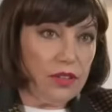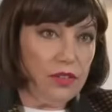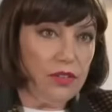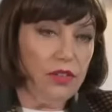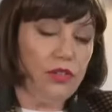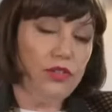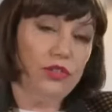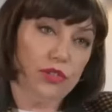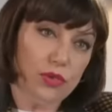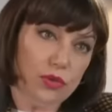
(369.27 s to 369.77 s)
This
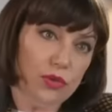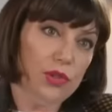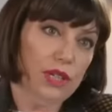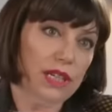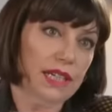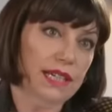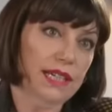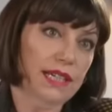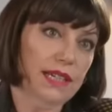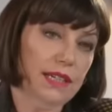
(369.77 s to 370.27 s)
is
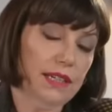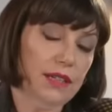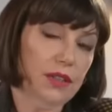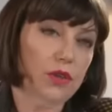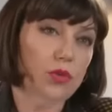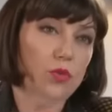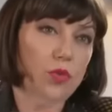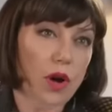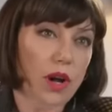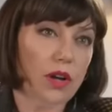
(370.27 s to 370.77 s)
surely
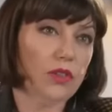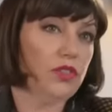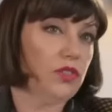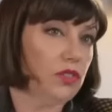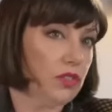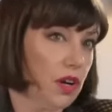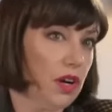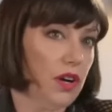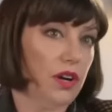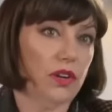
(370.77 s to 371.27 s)
the worst
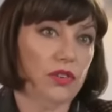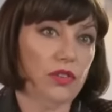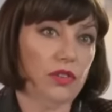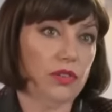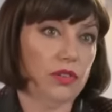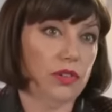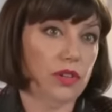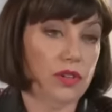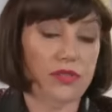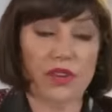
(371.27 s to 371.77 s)
start
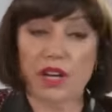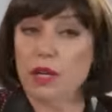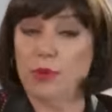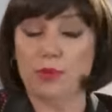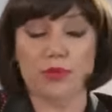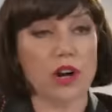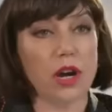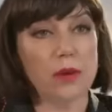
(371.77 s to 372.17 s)
of any